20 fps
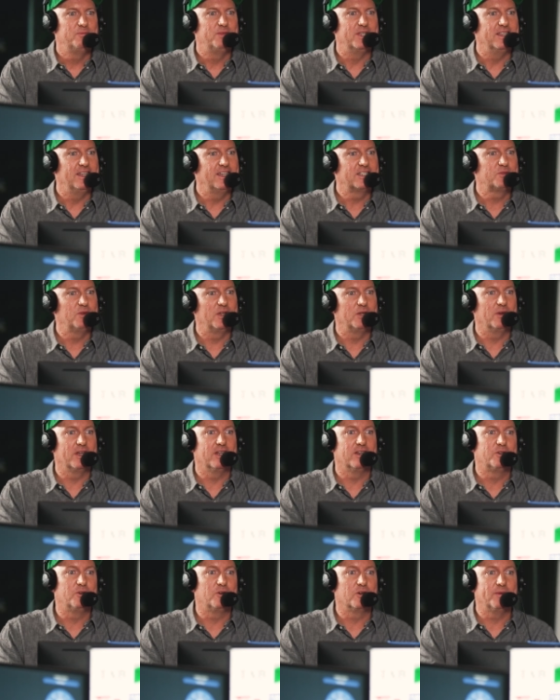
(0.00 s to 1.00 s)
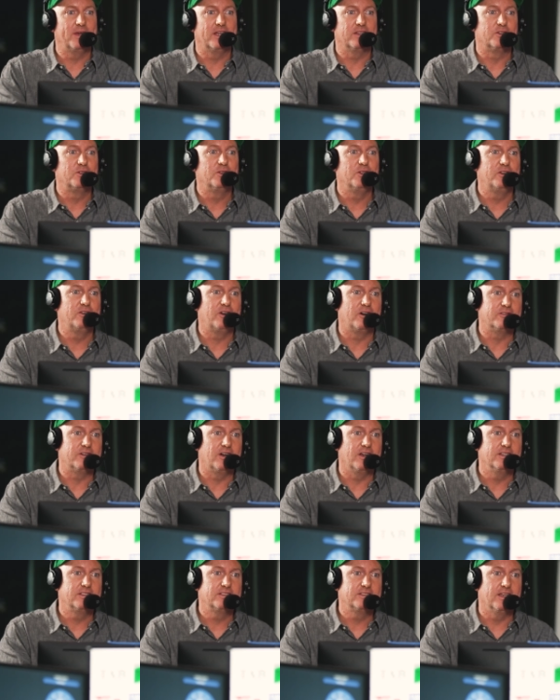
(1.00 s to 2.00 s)
But next week we're going to talk about the 2-year-old
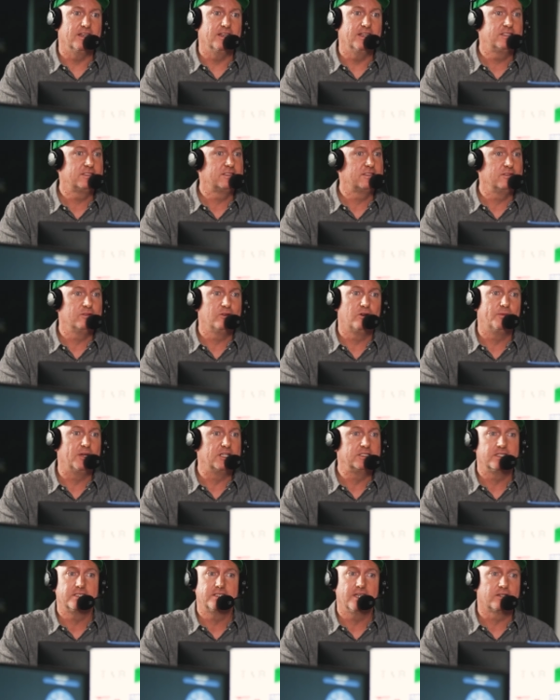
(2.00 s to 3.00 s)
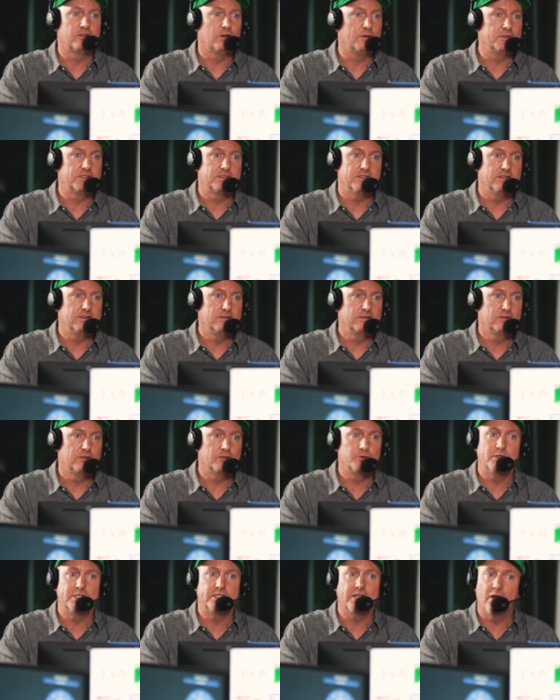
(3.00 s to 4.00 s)
race, and it's almost exact opposite
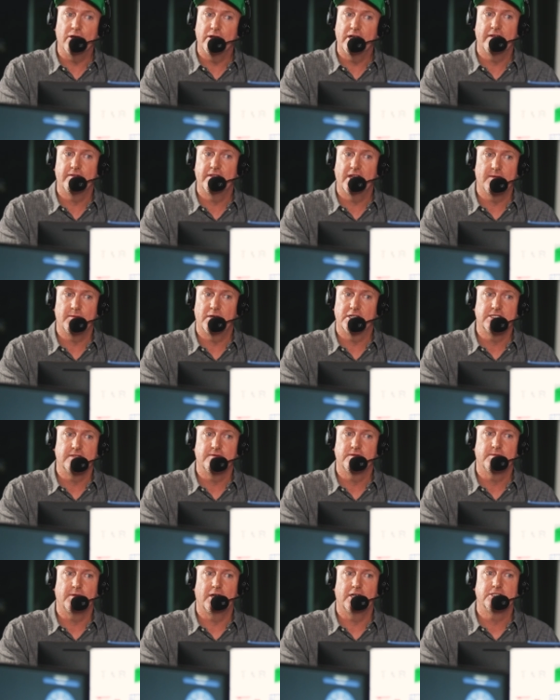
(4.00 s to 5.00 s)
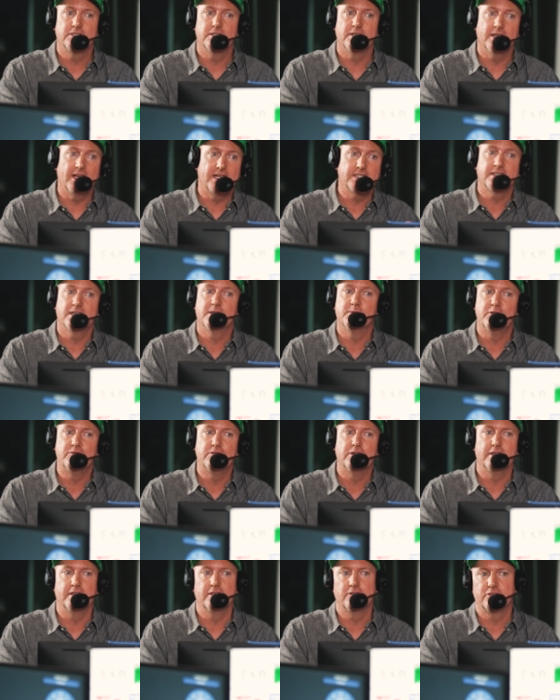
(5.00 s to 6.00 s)
because we don't have that much information, and that's going to be
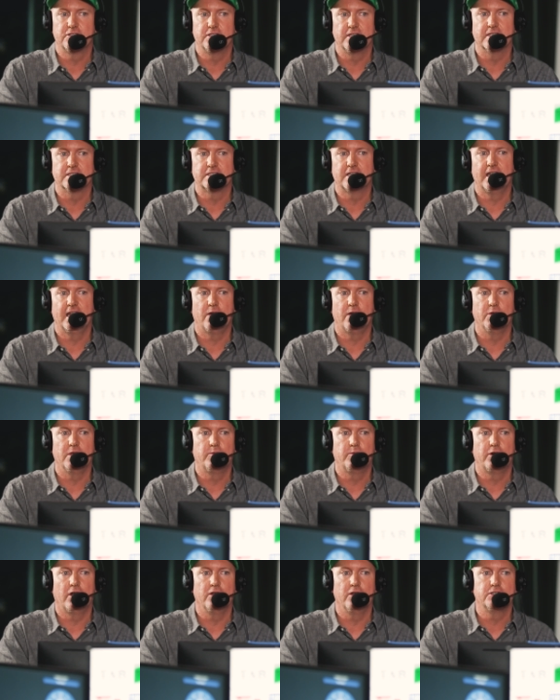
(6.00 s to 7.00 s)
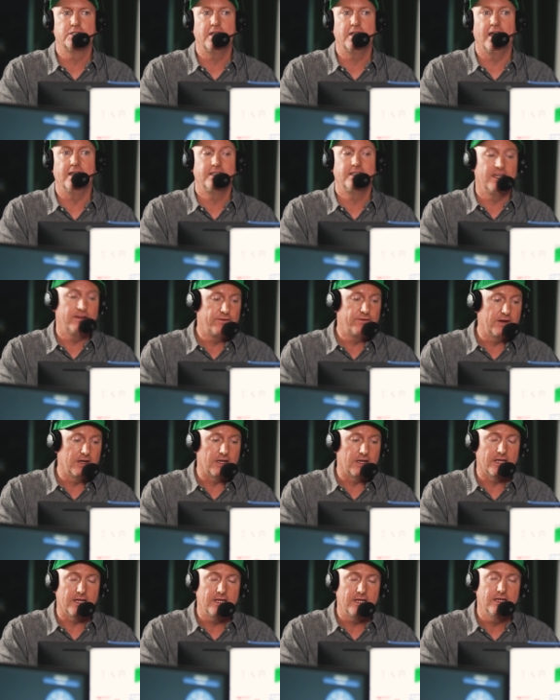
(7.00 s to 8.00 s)
really interesting as to how we approach that
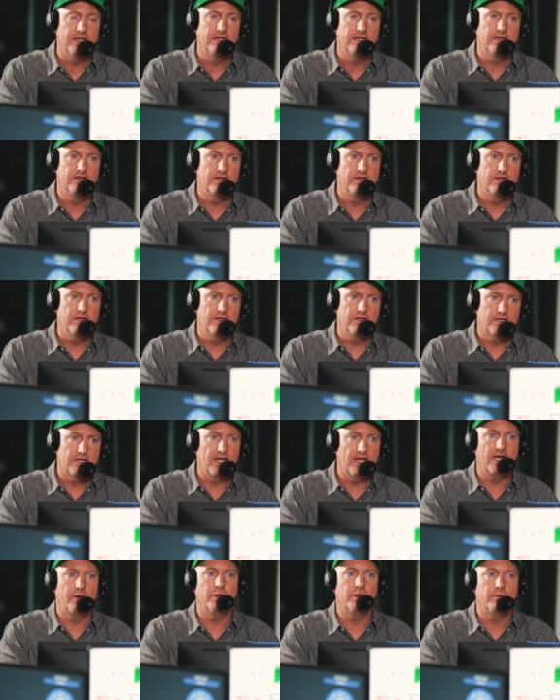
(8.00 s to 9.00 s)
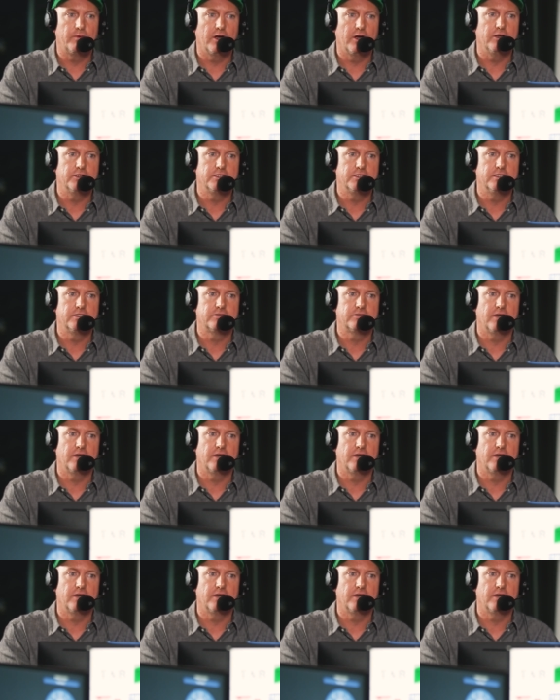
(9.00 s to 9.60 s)
differently to how we approach this